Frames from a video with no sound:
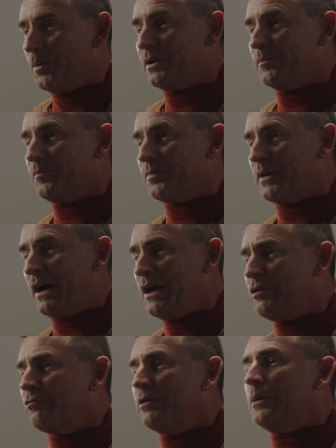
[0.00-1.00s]
Well,
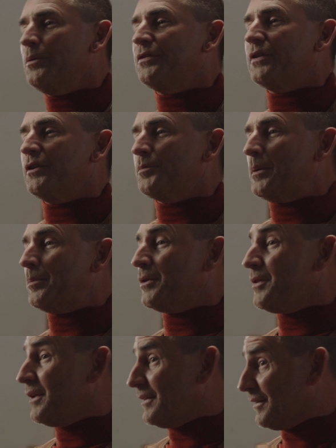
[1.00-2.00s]
I agree with
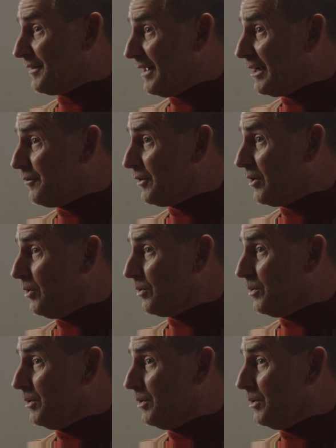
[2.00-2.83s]
salespeople on their dislike for cold